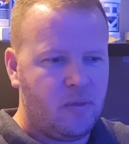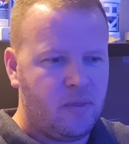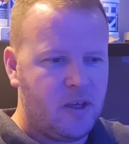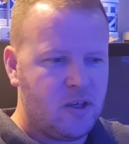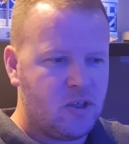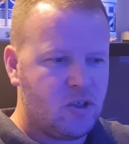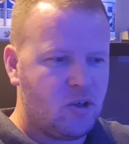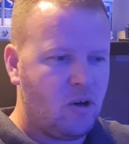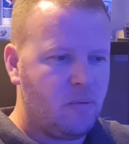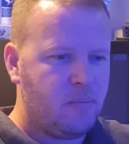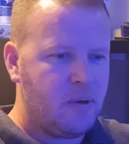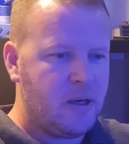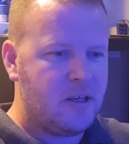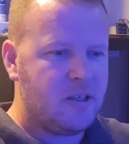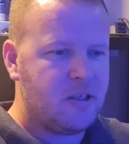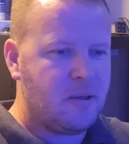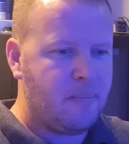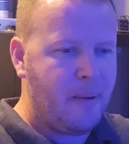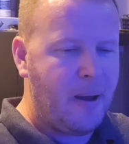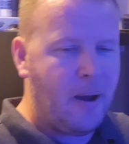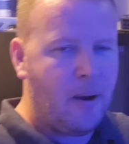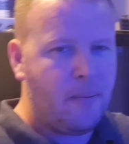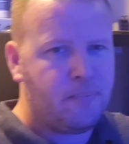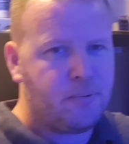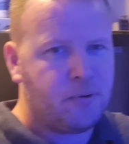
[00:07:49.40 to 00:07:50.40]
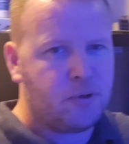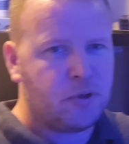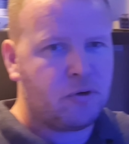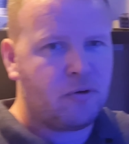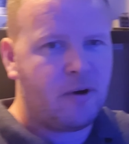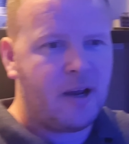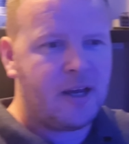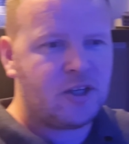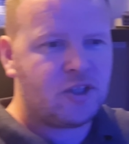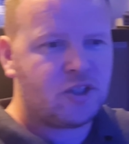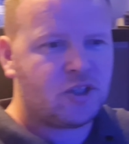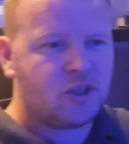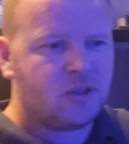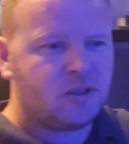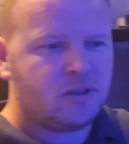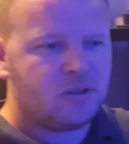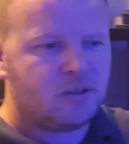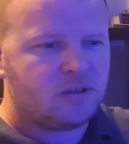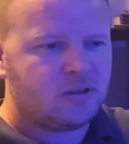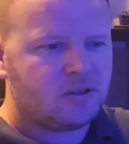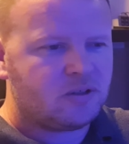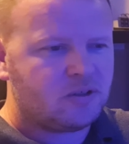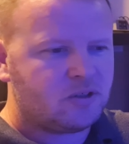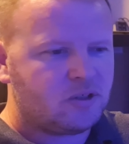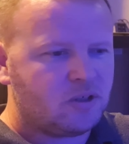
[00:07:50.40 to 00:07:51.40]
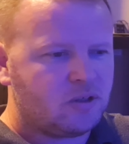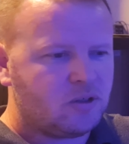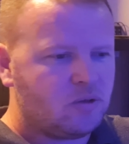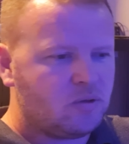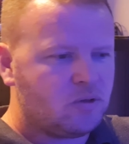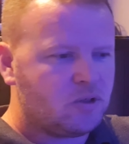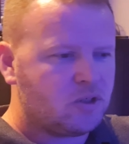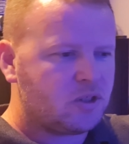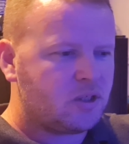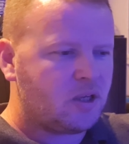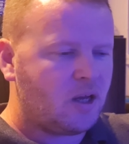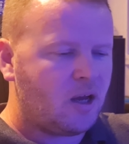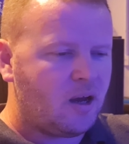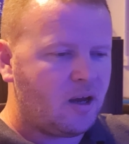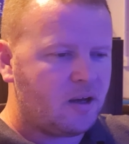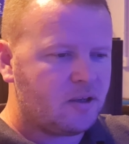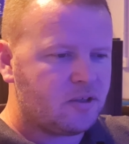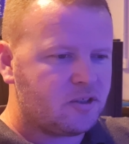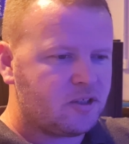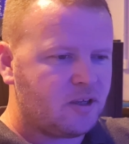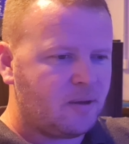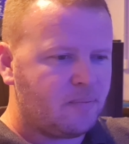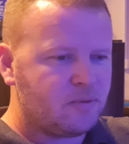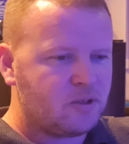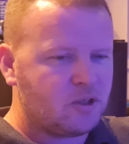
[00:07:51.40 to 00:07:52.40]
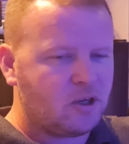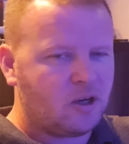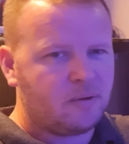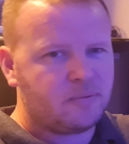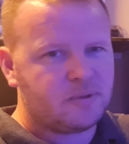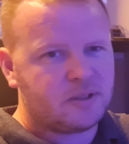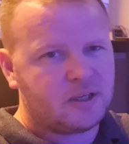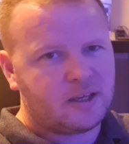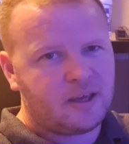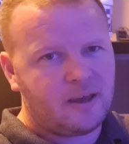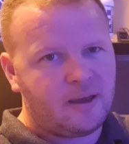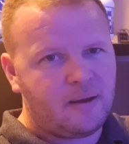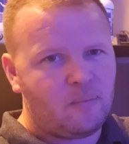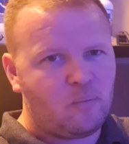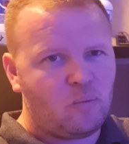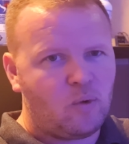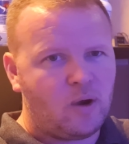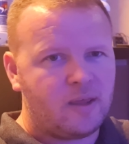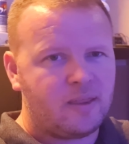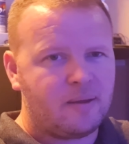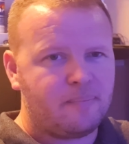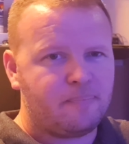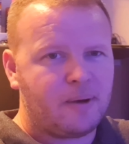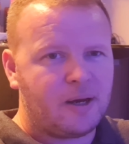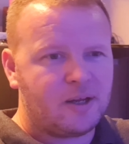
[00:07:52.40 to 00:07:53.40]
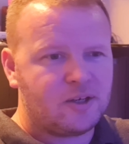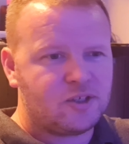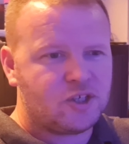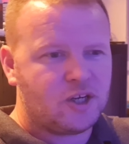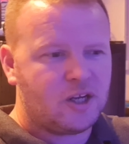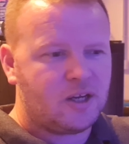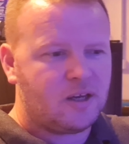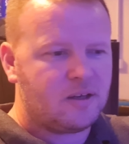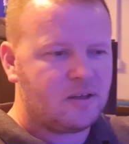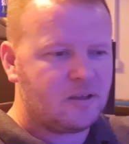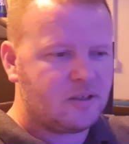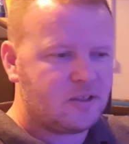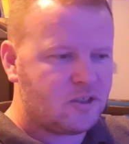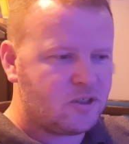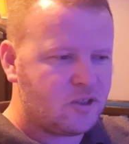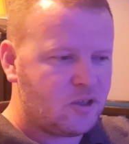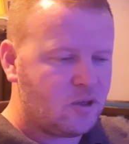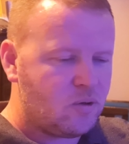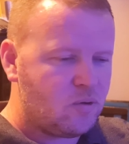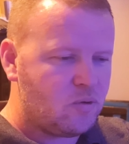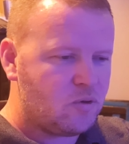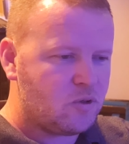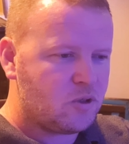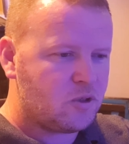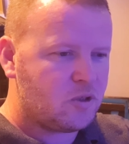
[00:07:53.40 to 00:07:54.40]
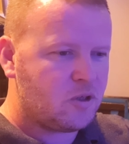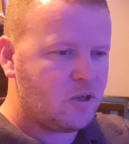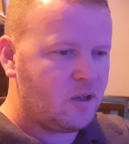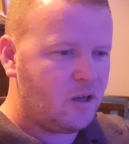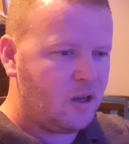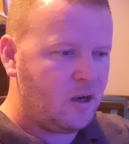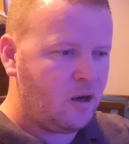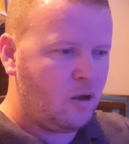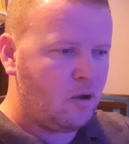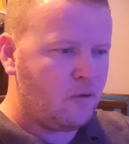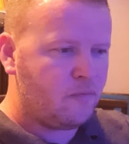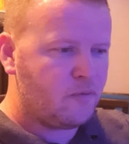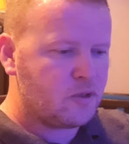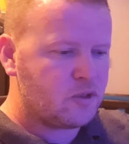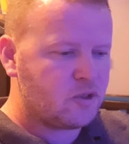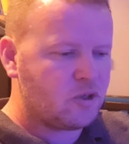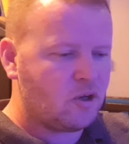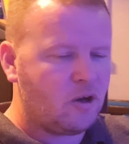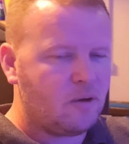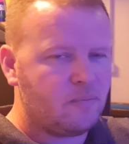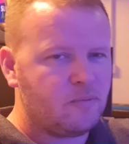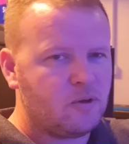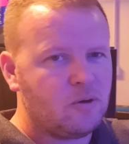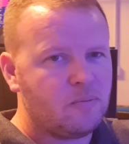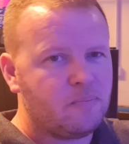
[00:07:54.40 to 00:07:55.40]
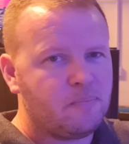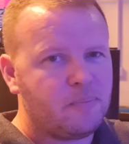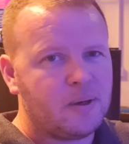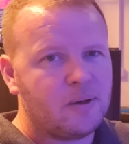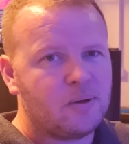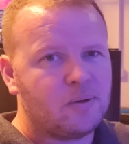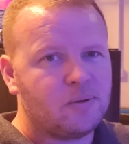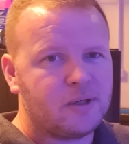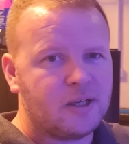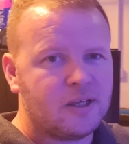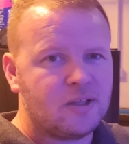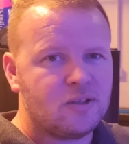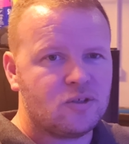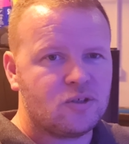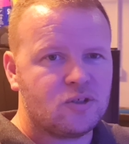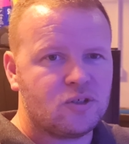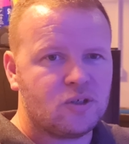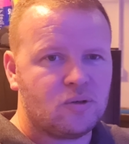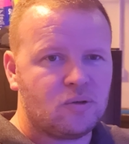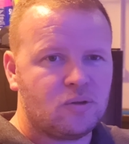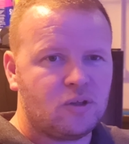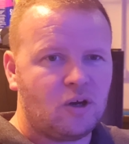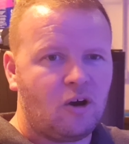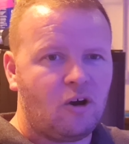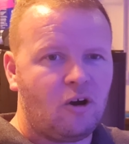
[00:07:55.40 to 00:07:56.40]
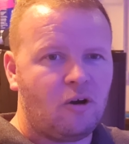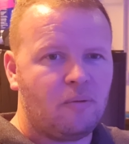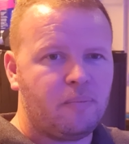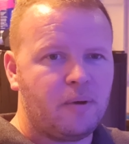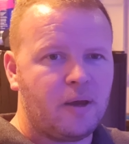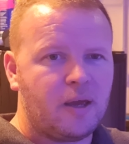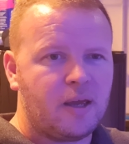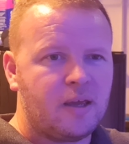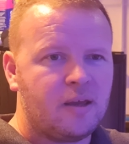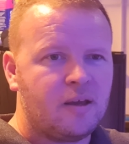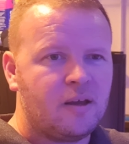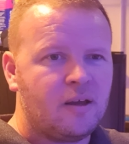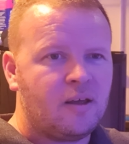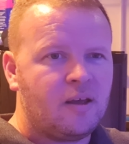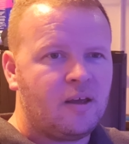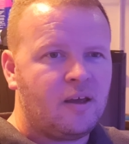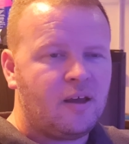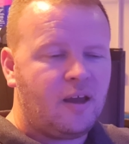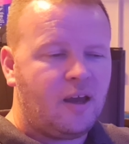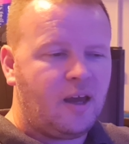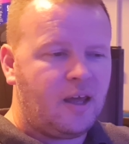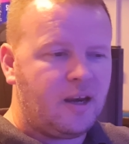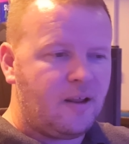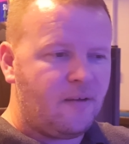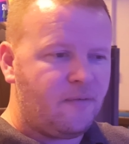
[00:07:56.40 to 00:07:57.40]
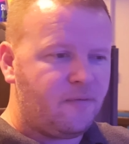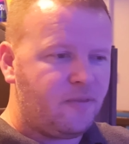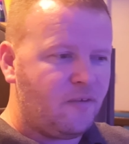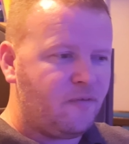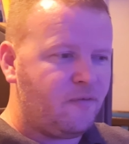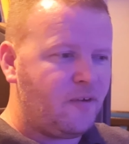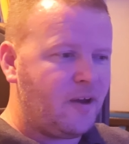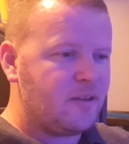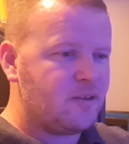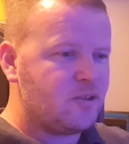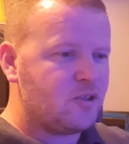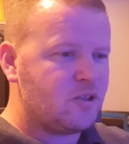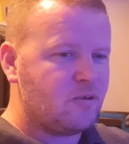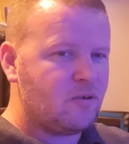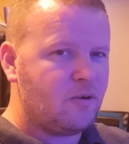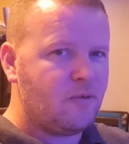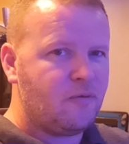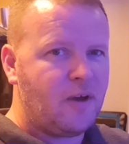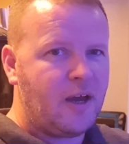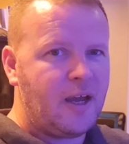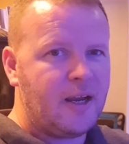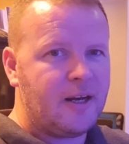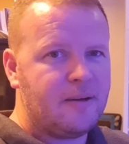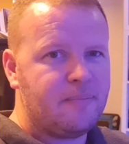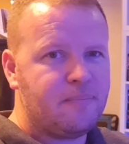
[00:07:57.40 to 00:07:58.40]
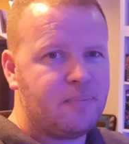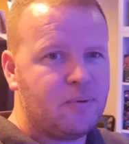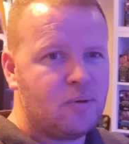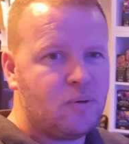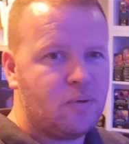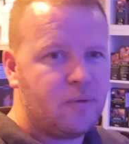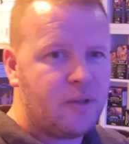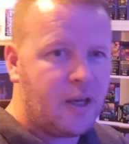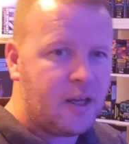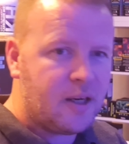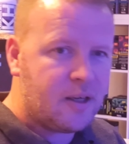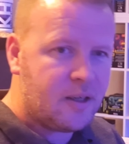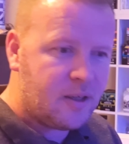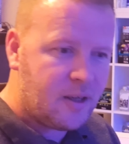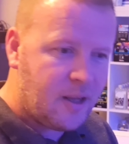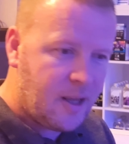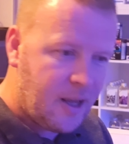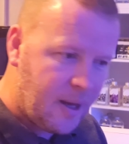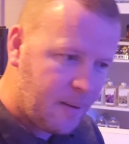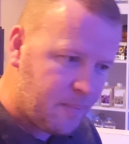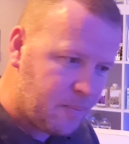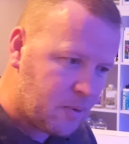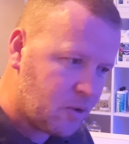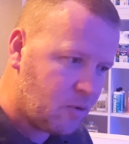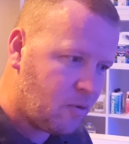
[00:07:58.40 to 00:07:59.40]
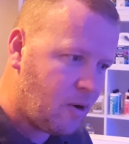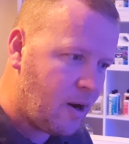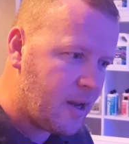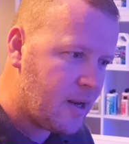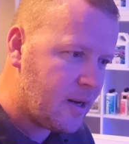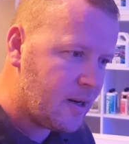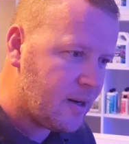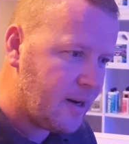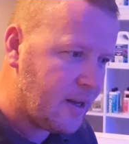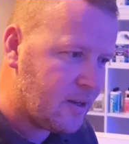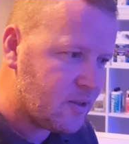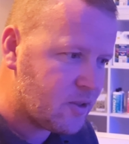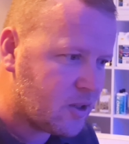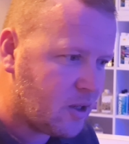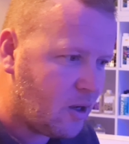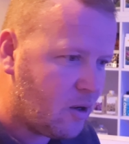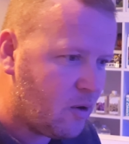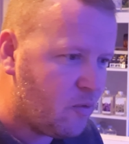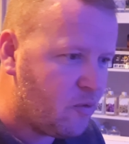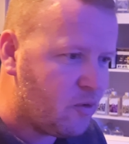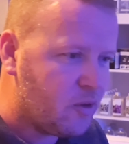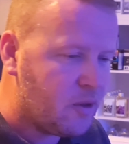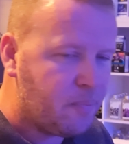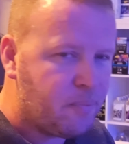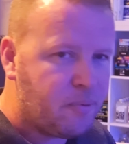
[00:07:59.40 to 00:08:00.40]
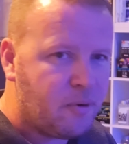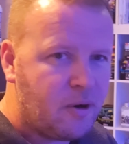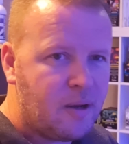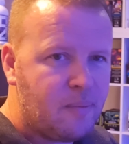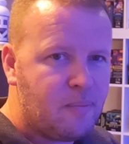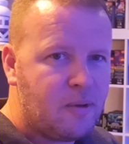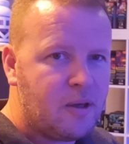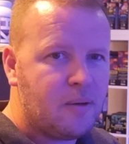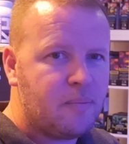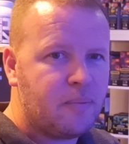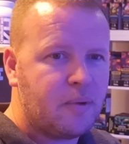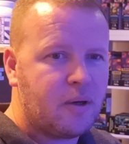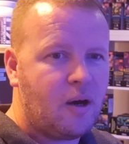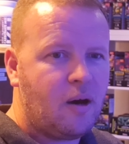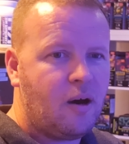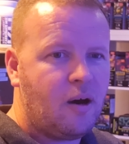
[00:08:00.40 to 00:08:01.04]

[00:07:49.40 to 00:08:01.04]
this hobby is about progression, so you start sometimes again where the budget suits, and over time you build into the hobby. And if the funds are available, then yeah, great, let's go for the premium